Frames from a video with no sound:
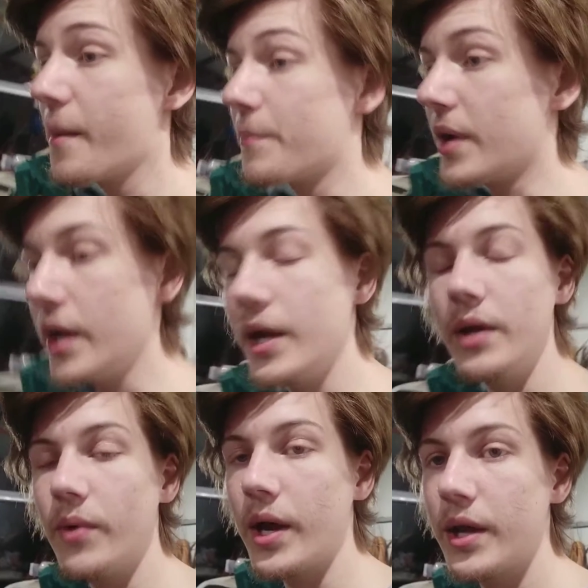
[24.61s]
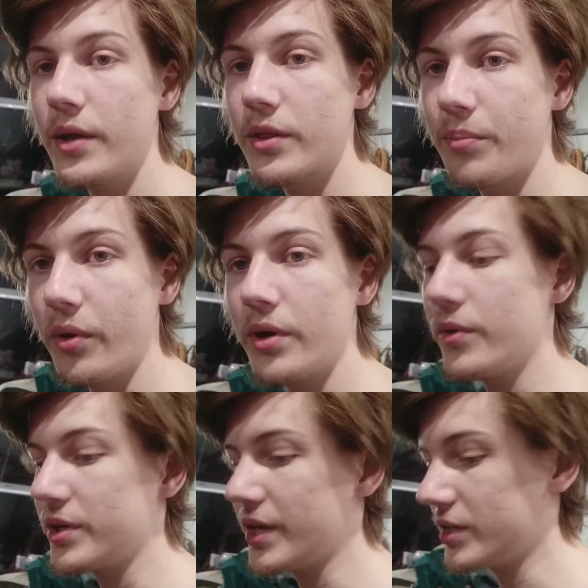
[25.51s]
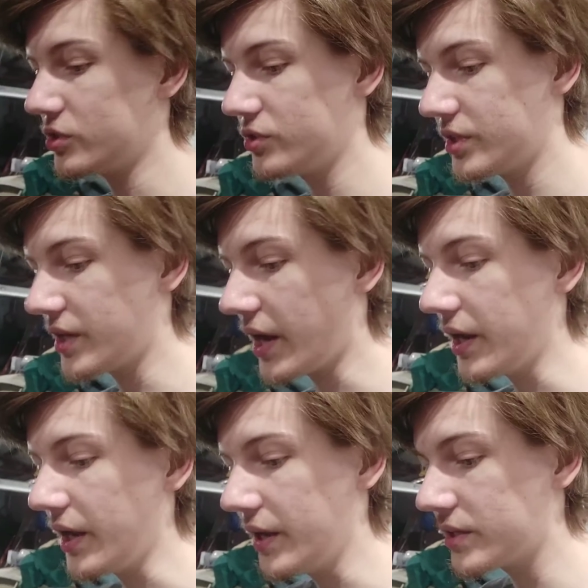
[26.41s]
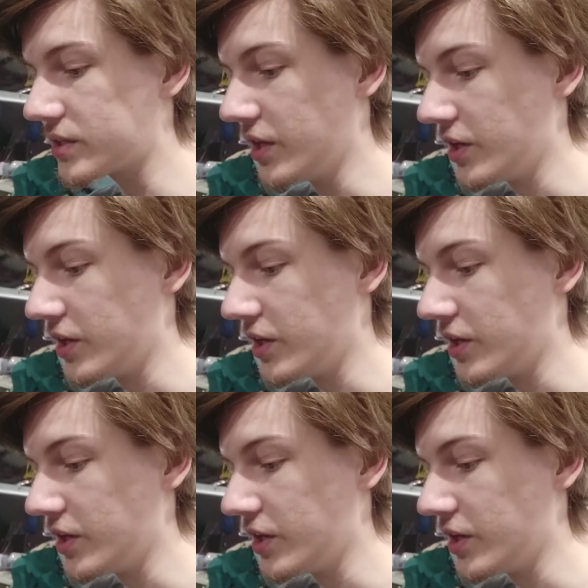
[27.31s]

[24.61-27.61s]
But anyway, the point I want to get to today is